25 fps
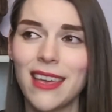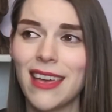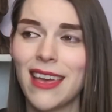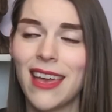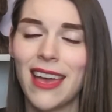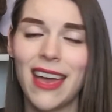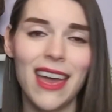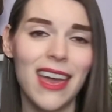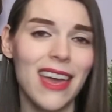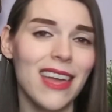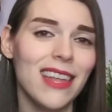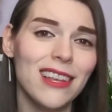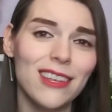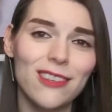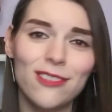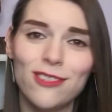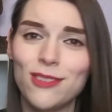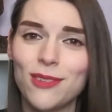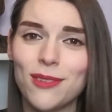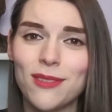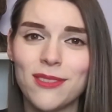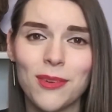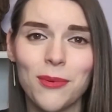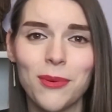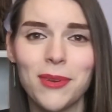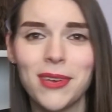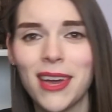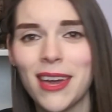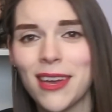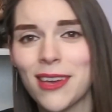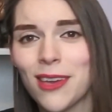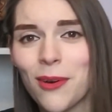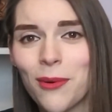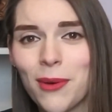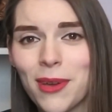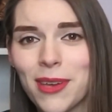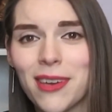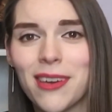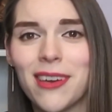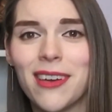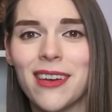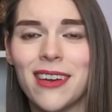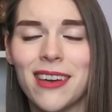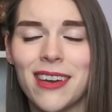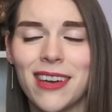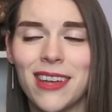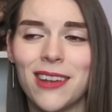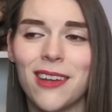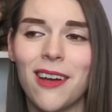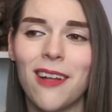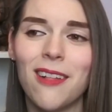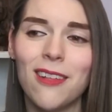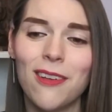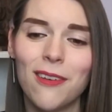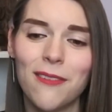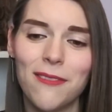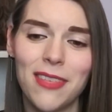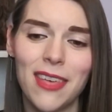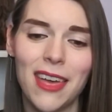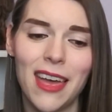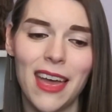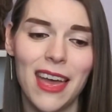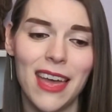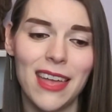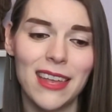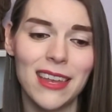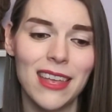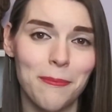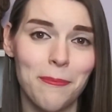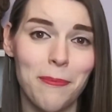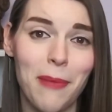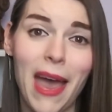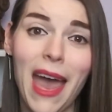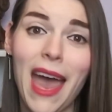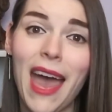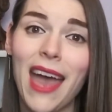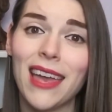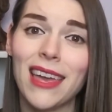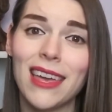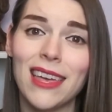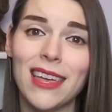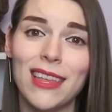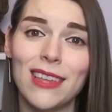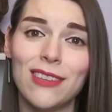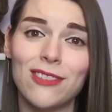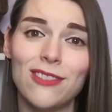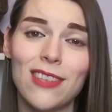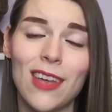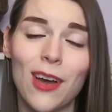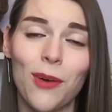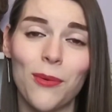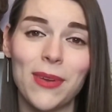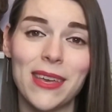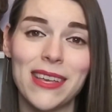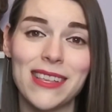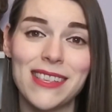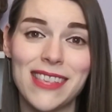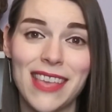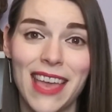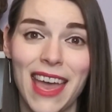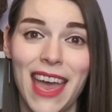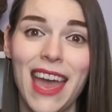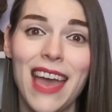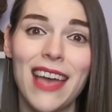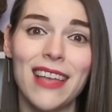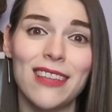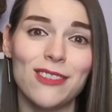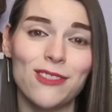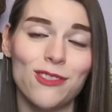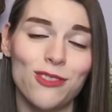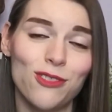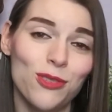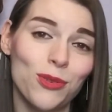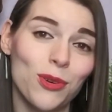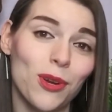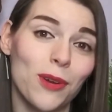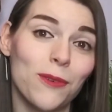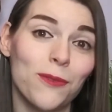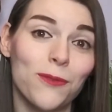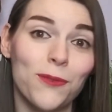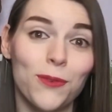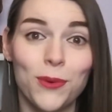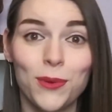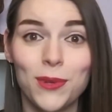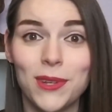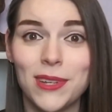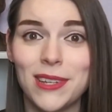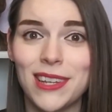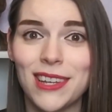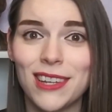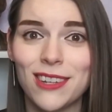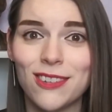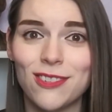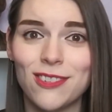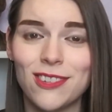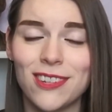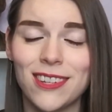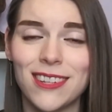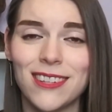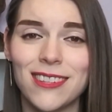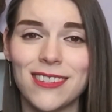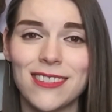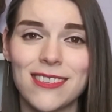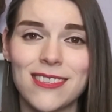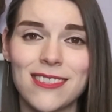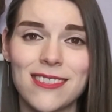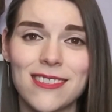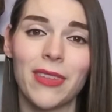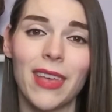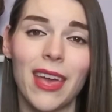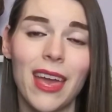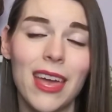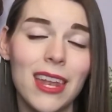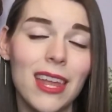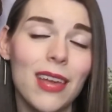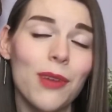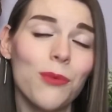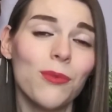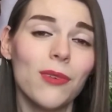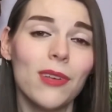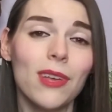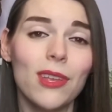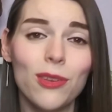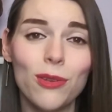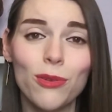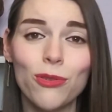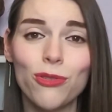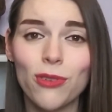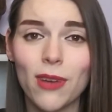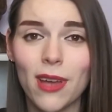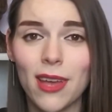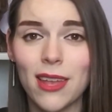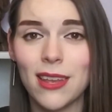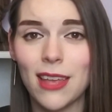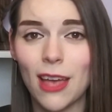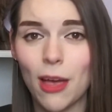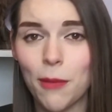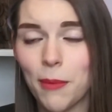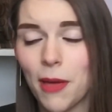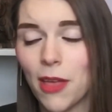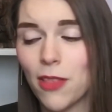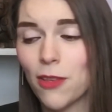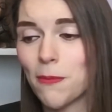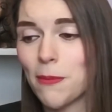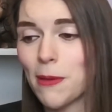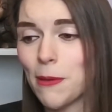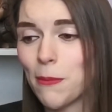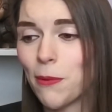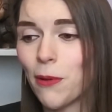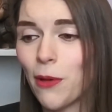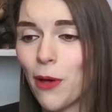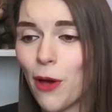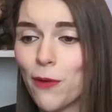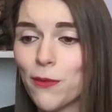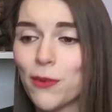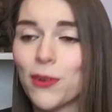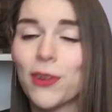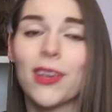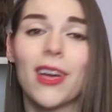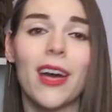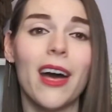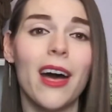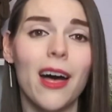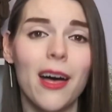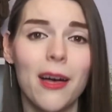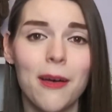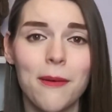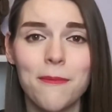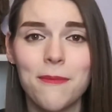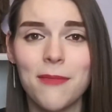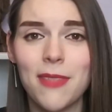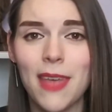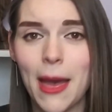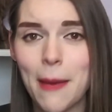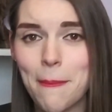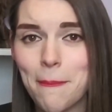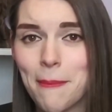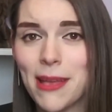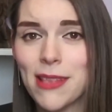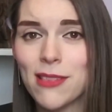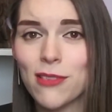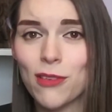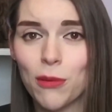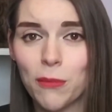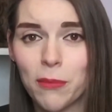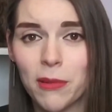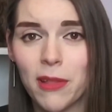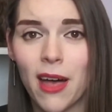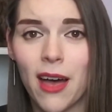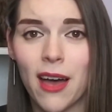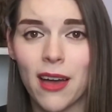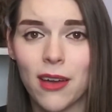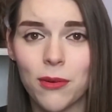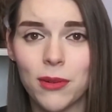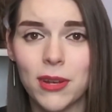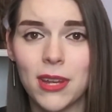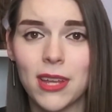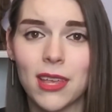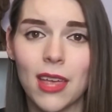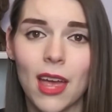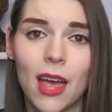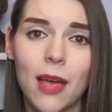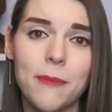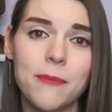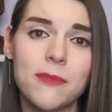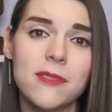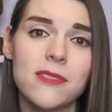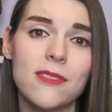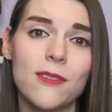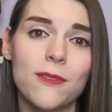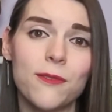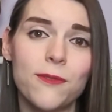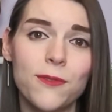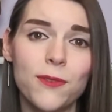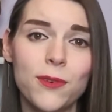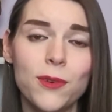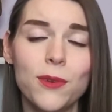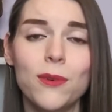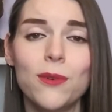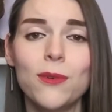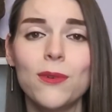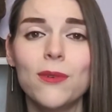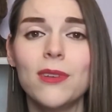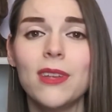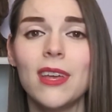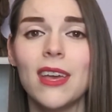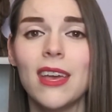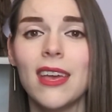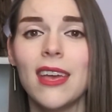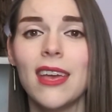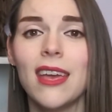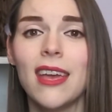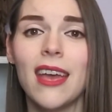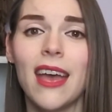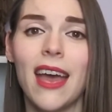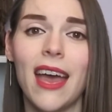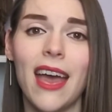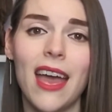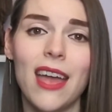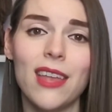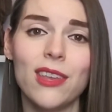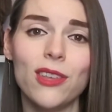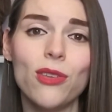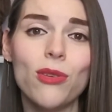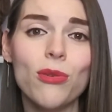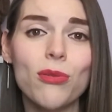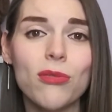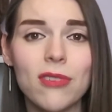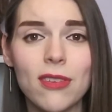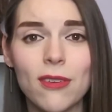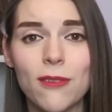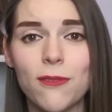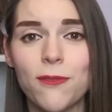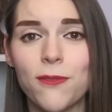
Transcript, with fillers: head issues that we got going on, all of that baggage that we attach to our food addictions. And I really do try and help other people overcome that mental block when it comes to food and using